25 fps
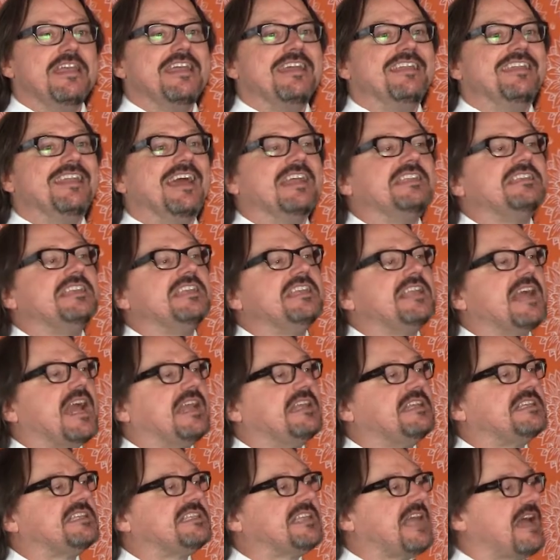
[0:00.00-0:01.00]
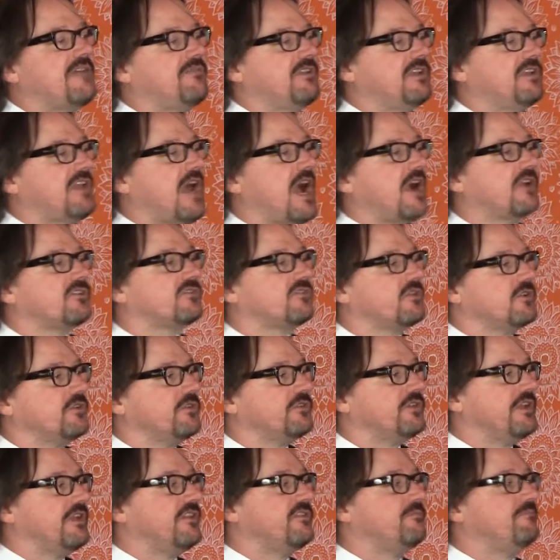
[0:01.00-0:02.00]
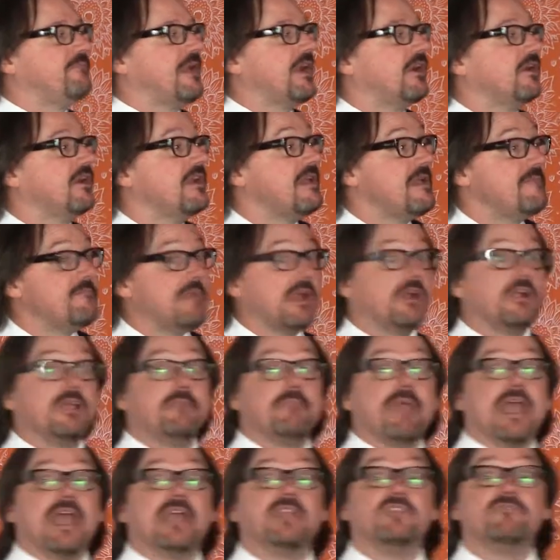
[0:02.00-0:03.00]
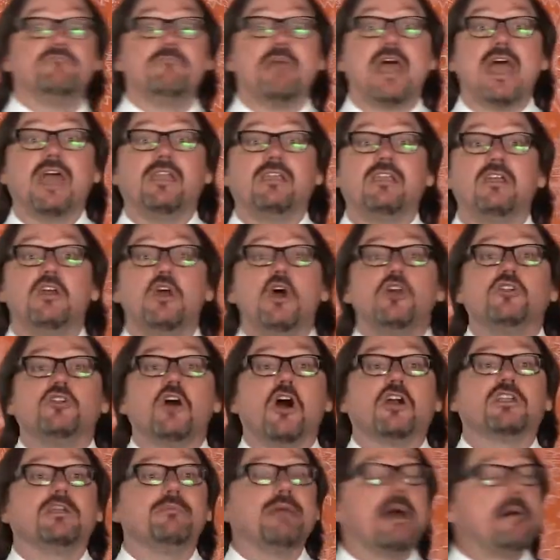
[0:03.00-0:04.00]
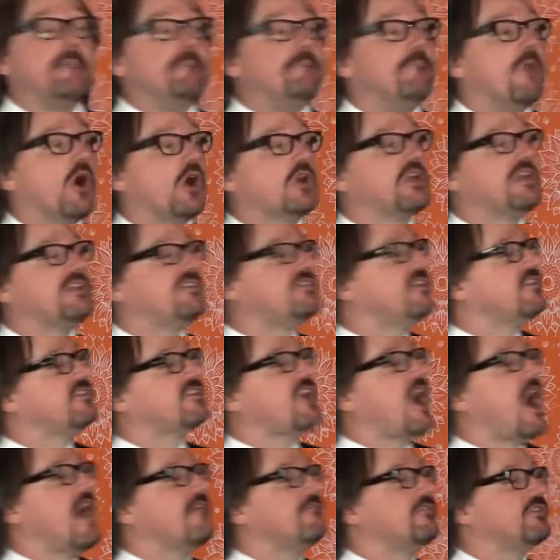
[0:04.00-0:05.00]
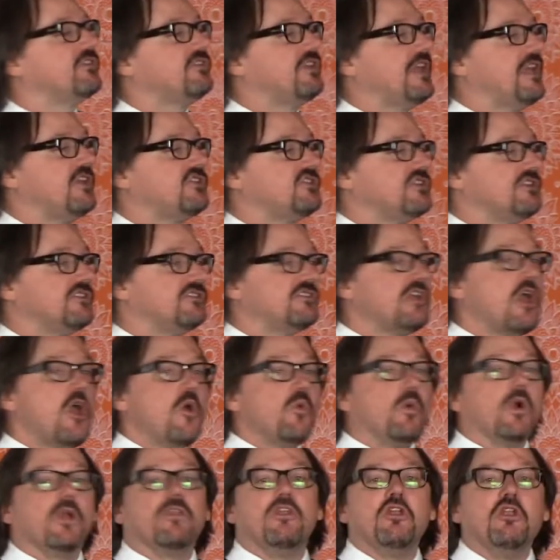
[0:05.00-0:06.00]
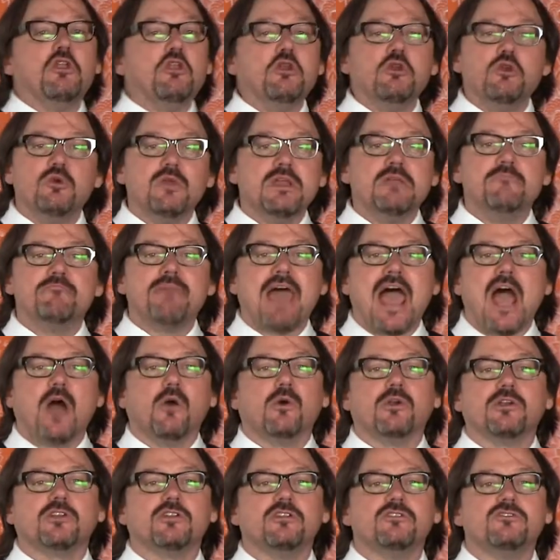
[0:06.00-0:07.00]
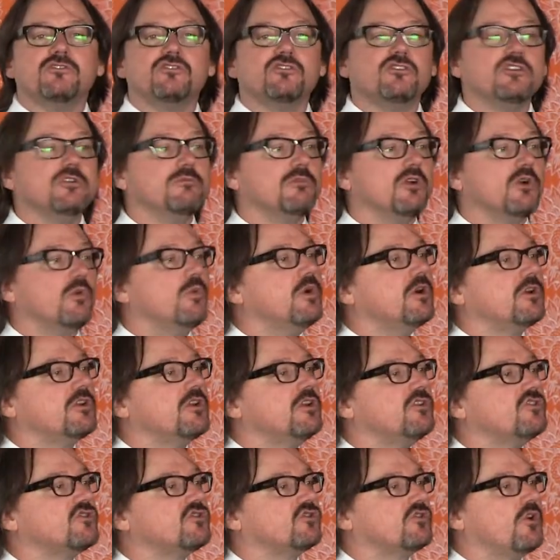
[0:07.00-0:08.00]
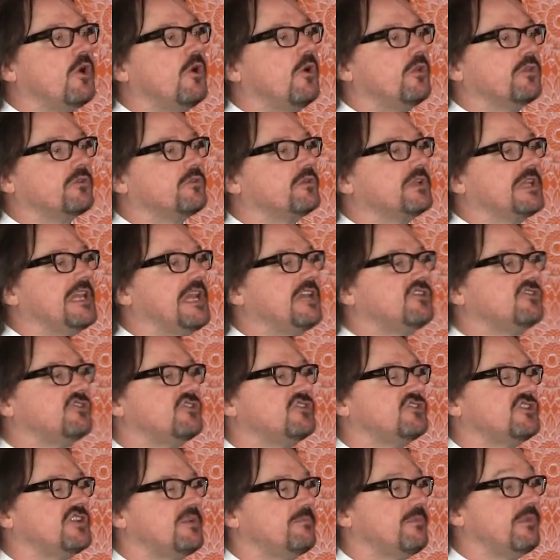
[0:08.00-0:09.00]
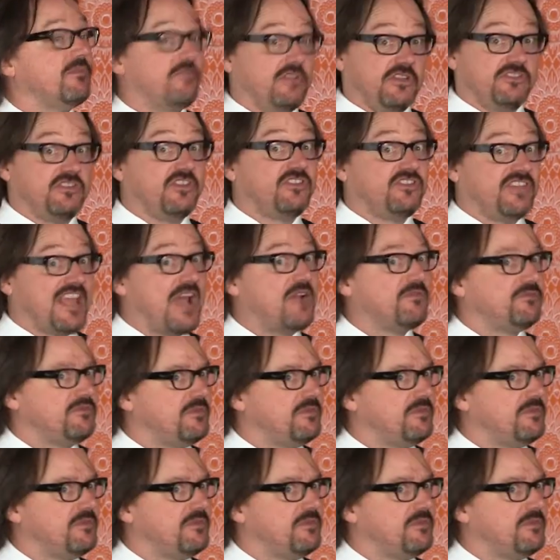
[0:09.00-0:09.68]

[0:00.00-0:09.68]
1997, Doc Searles and his merry band of men talked about markets as conversations, where the new empowered consumer will control the relationship with... Does this sound